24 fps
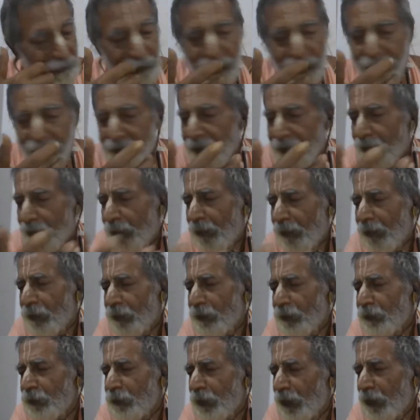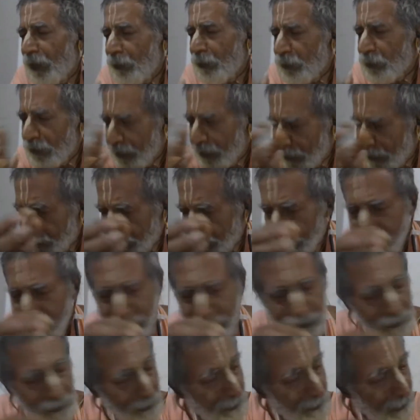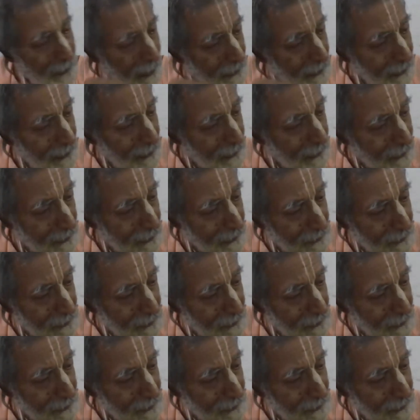Then they all appeared on this planet.